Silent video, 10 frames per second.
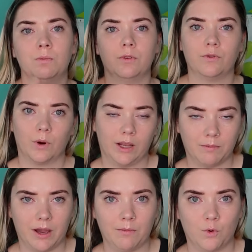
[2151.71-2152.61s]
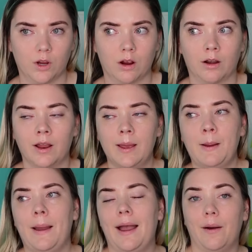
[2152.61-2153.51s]
before I can buy more yarn.
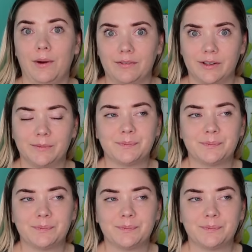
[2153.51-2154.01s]
However,